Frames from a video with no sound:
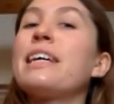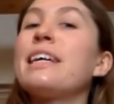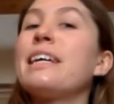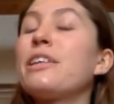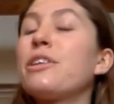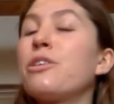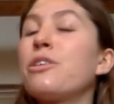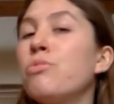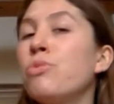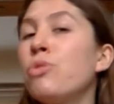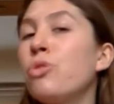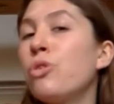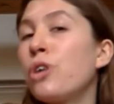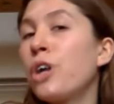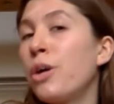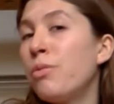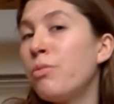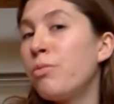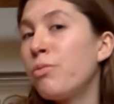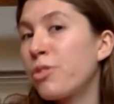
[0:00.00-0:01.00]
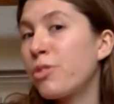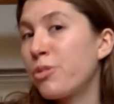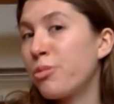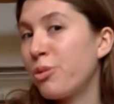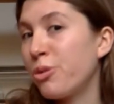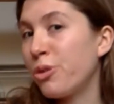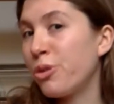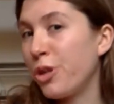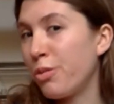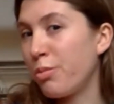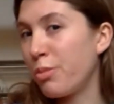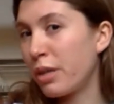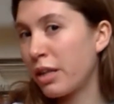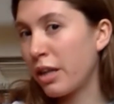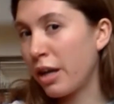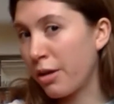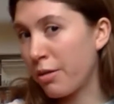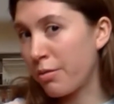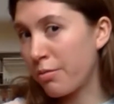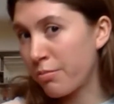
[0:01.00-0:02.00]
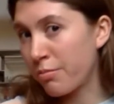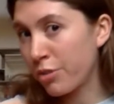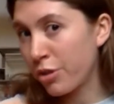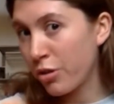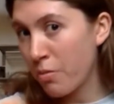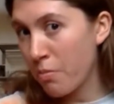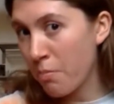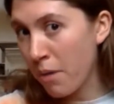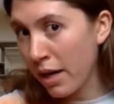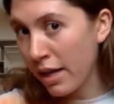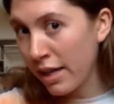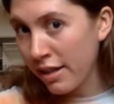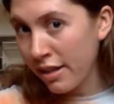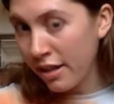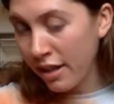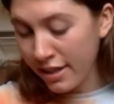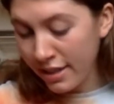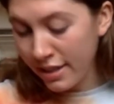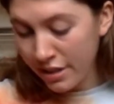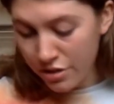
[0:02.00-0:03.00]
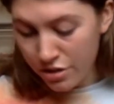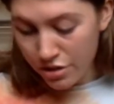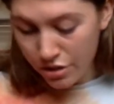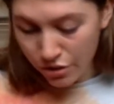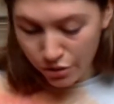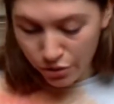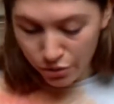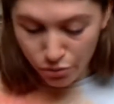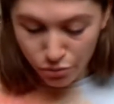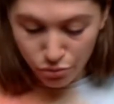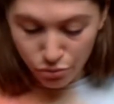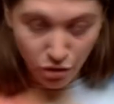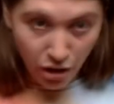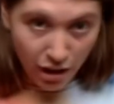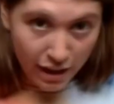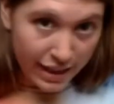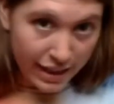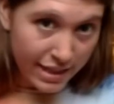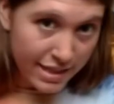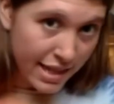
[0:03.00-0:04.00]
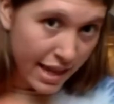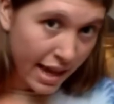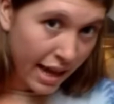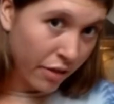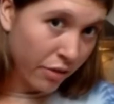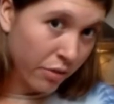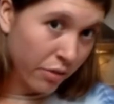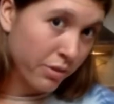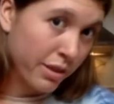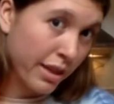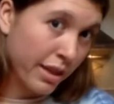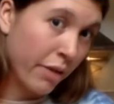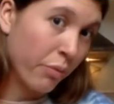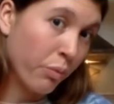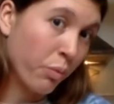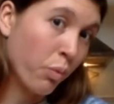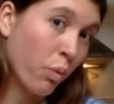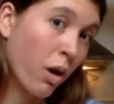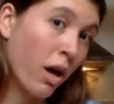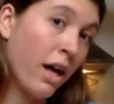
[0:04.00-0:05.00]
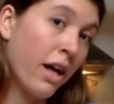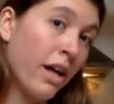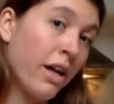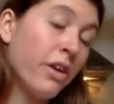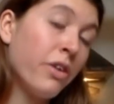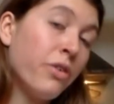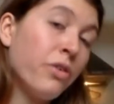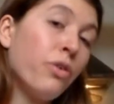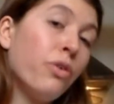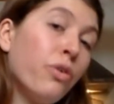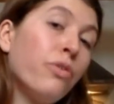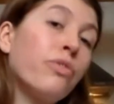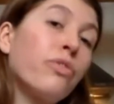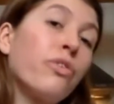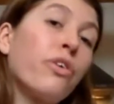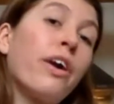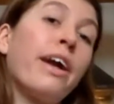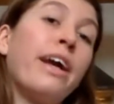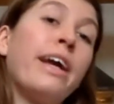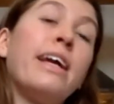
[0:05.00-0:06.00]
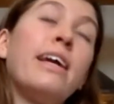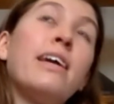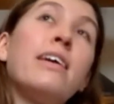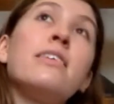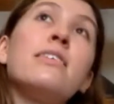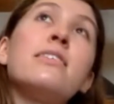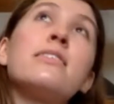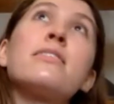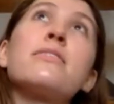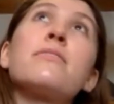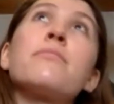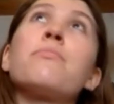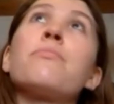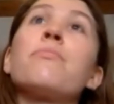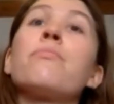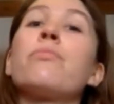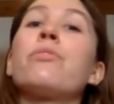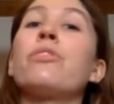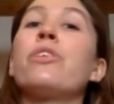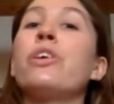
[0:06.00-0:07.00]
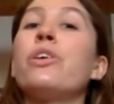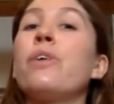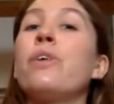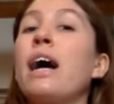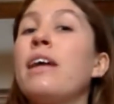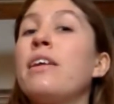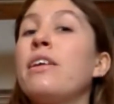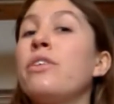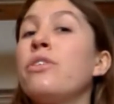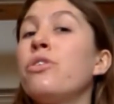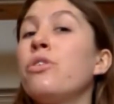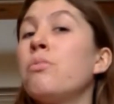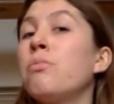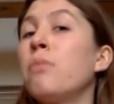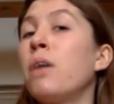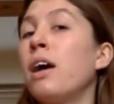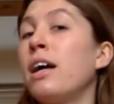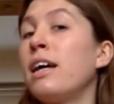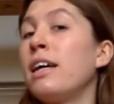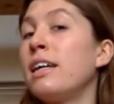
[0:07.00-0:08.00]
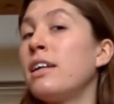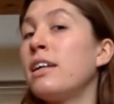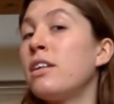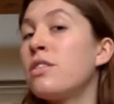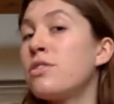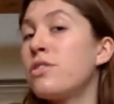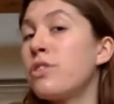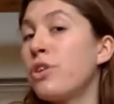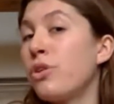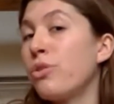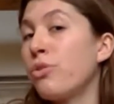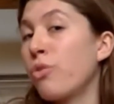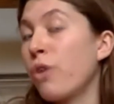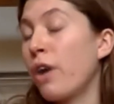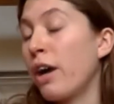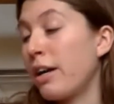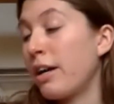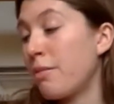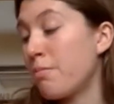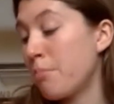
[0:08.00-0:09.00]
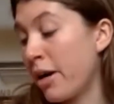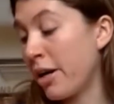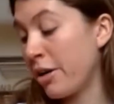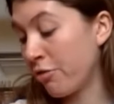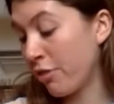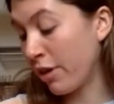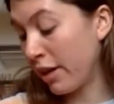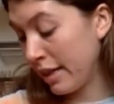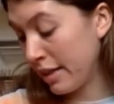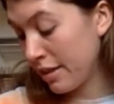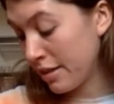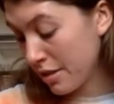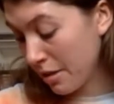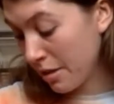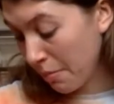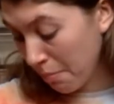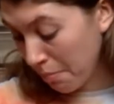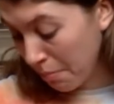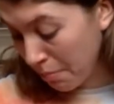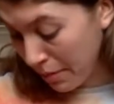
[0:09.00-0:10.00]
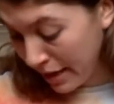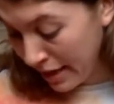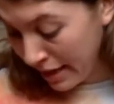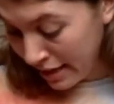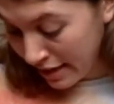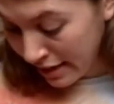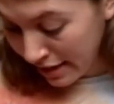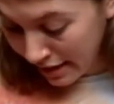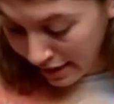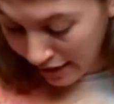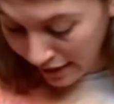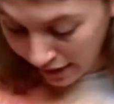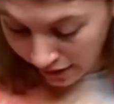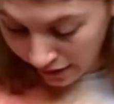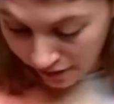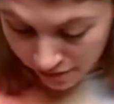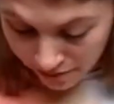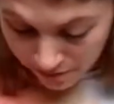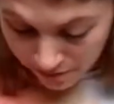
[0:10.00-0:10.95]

The more comfortable you become, you might like to write out that word or phrase that you had in your mind. So you might write, be here,